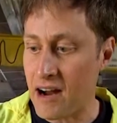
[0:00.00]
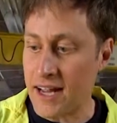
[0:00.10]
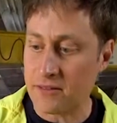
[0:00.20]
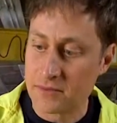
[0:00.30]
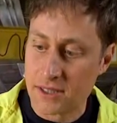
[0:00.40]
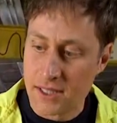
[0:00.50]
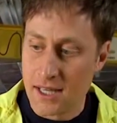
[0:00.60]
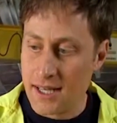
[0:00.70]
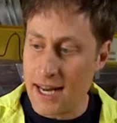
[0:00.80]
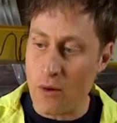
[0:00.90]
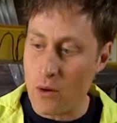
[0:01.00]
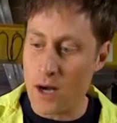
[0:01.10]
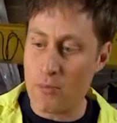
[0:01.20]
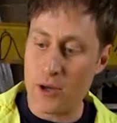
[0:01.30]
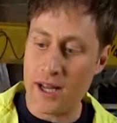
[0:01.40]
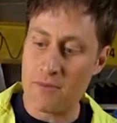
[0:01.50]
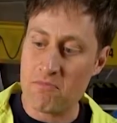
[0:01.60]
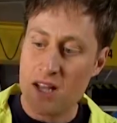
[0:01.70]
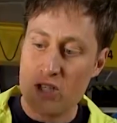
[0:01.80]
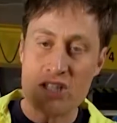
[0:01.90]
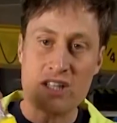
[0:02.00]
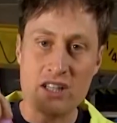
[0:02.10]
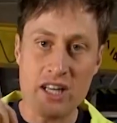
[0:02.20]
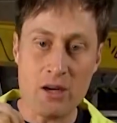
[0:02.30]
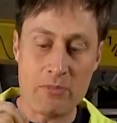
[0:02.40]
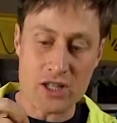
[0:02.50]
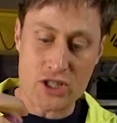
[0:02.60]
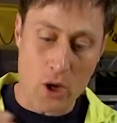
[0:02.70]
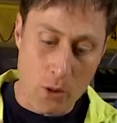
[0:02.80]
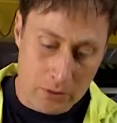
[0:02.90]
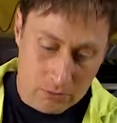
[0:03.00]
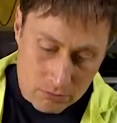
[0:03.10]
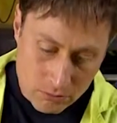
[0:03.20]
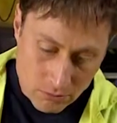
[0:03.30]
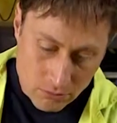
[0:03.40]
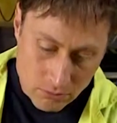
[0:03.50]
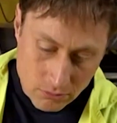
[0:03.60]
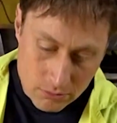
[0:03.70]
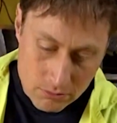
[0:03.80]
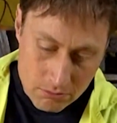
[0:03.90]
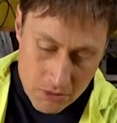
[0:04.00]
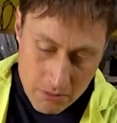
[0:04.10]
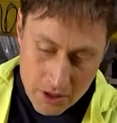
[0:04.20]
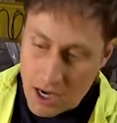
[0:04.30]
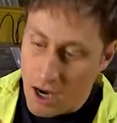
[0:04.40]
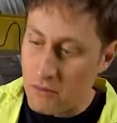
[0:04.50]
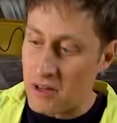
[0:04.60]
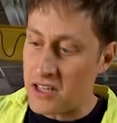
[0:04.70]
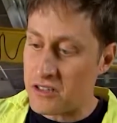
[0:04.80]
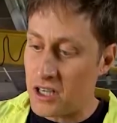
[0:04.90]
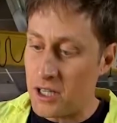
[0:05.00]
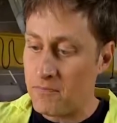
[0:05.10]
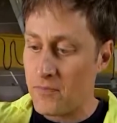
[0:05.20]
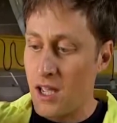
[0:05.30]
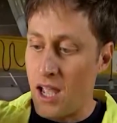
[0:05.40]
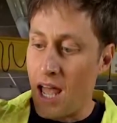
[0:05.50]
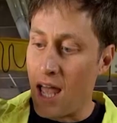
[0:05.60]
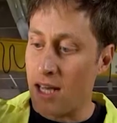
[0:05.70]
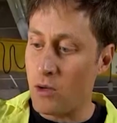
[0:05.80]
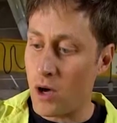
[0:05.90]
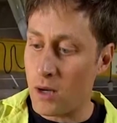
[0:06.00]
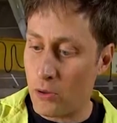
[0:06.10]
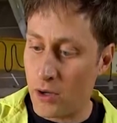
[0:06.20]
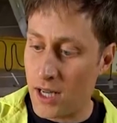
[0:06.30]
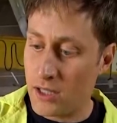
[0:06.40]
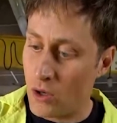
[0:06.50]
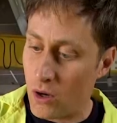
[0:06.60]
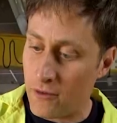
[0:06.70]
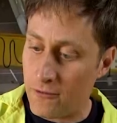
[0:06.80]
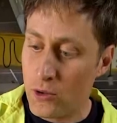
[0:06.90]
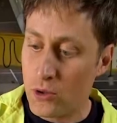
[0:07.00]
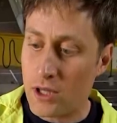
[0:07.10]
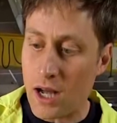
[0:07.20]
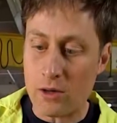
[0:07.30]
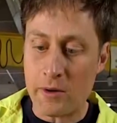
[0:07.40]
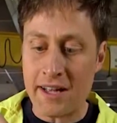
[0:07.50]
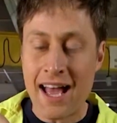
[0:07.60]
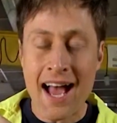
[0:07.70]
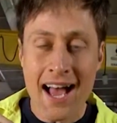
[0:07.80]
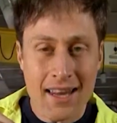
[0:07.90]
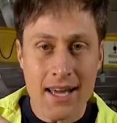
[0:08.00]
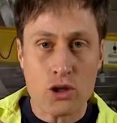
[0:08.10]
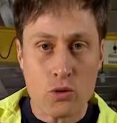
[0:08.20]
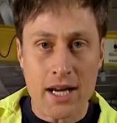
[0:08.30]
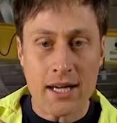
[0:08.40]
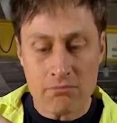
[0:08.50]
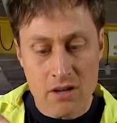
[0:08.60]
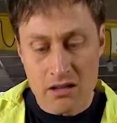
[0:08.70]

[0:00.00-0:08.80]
Great. Now we want to put in just a little bit of soap. Mm-hmm, maybe there. That's good. And you want to put in your food coloring. I like green.